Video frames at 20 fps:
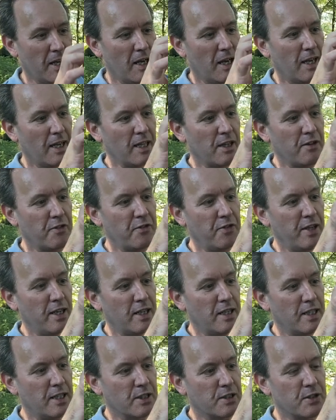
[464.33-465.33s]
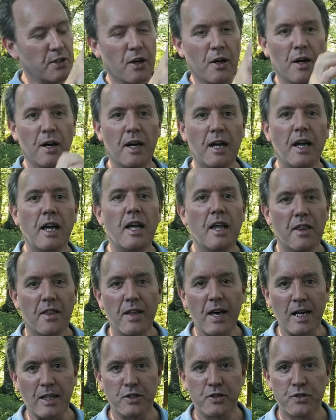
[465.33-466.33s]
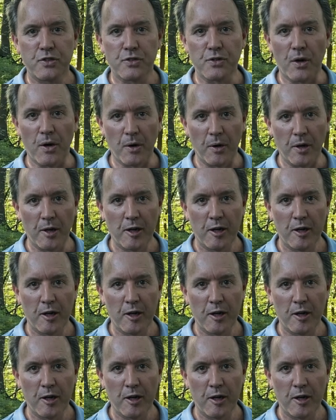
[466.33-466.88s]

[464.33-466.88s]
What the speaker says: I get the feeling it's not that strong.